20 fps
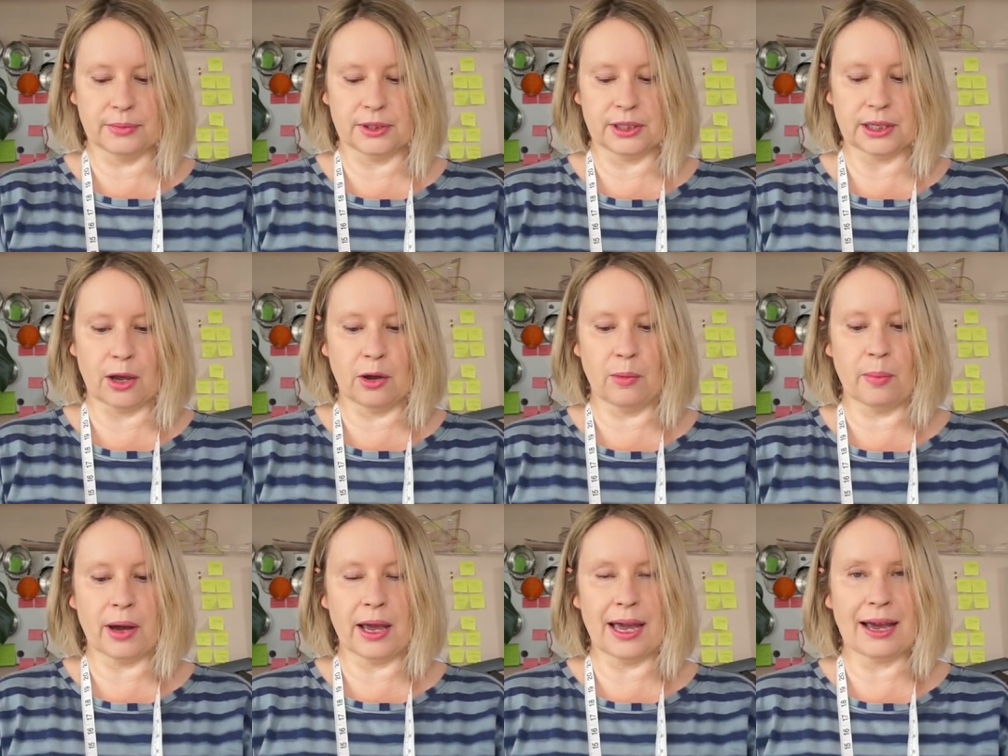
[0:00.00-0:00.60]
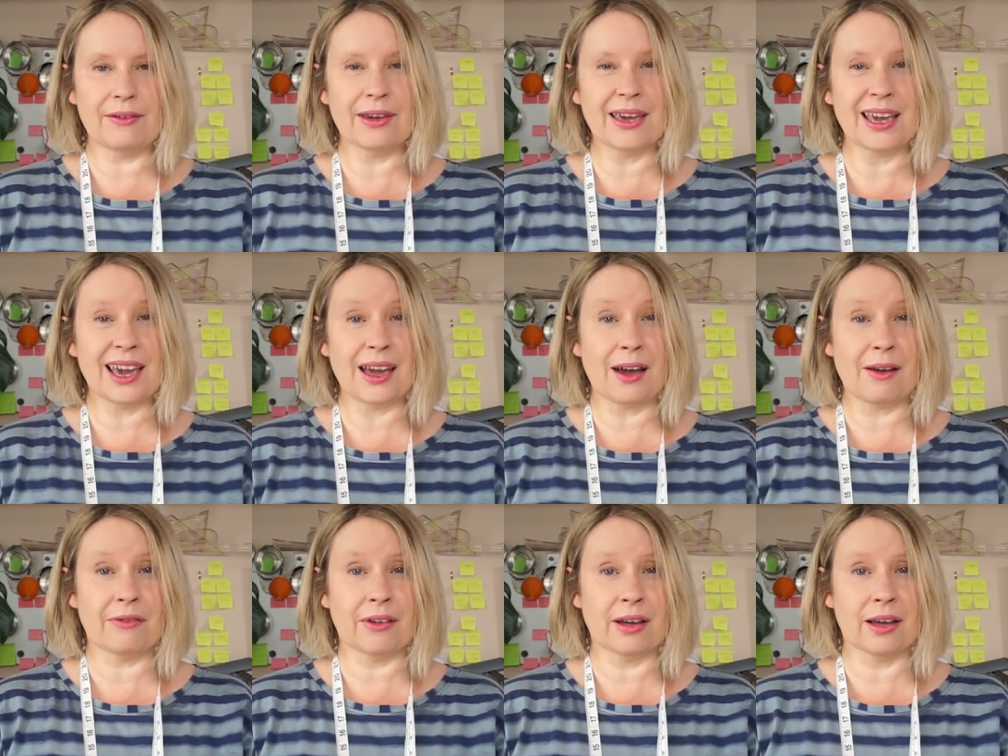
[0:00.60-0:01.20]
So by having a
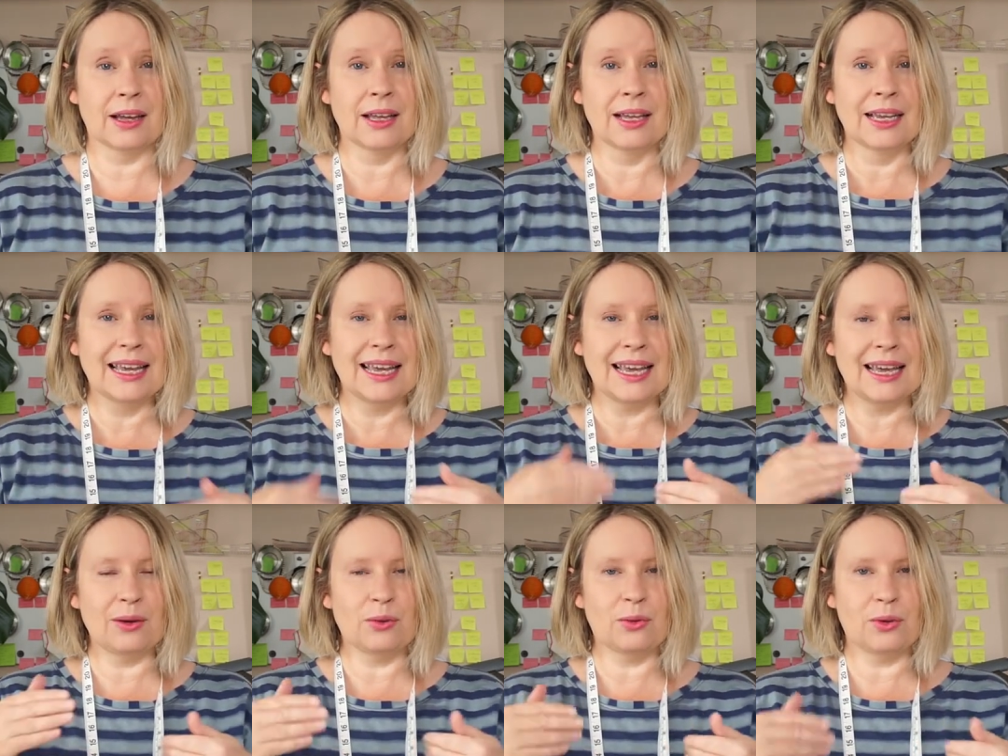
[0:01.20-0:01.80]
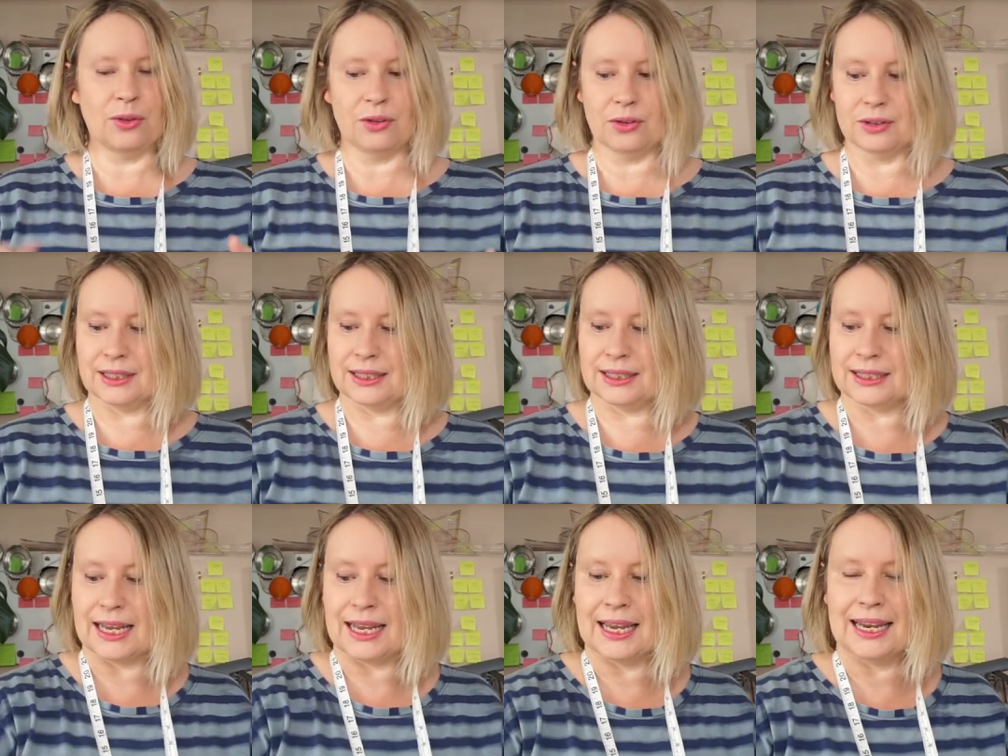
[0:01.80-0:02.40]
cover, it will
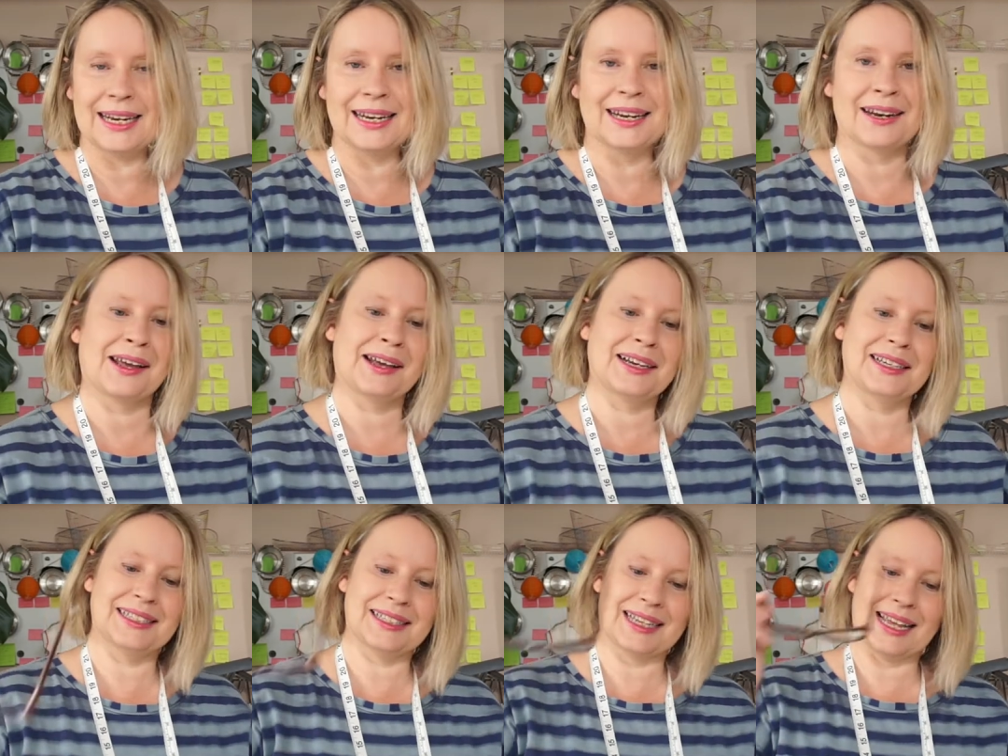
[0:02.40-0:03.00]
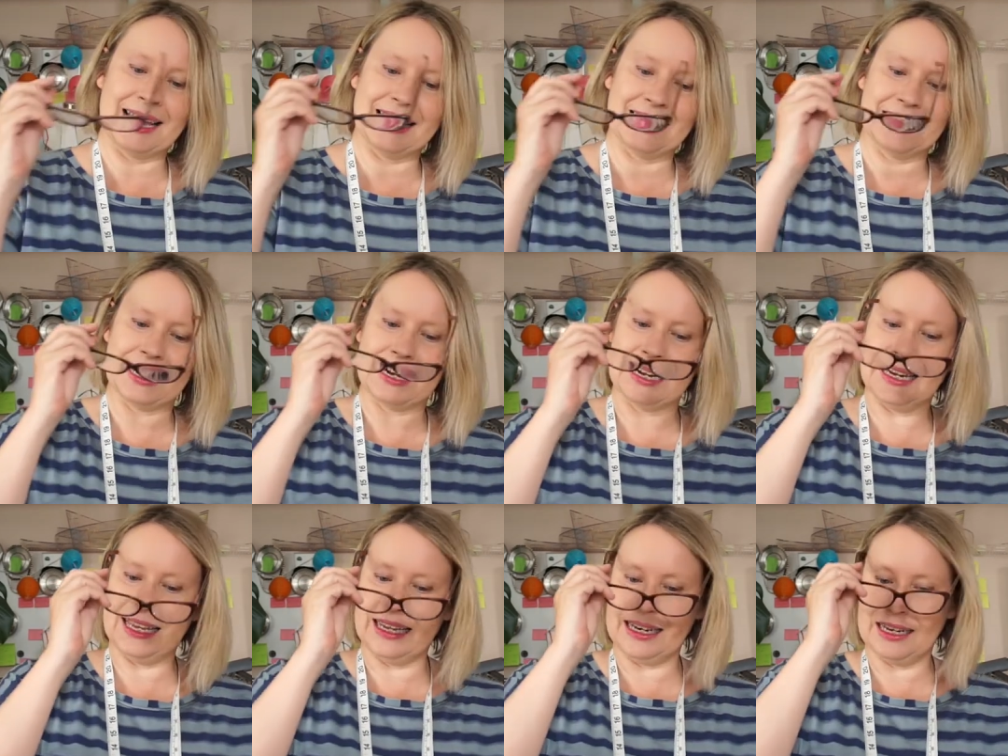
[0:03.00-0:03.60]
stay nice and
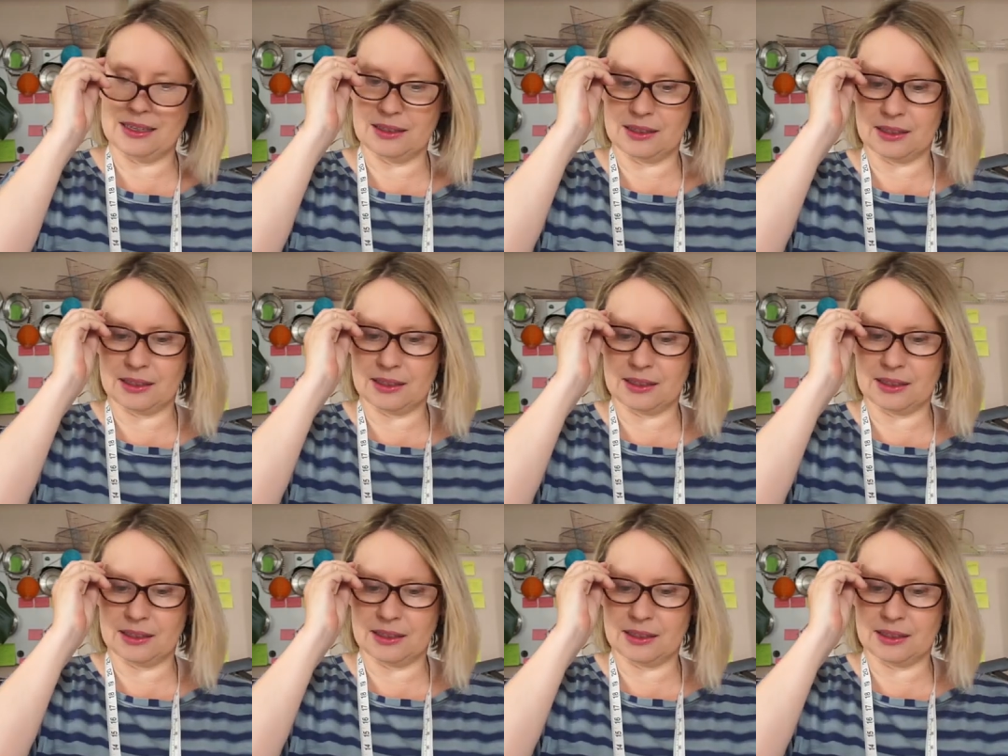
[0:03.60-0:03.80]
clean.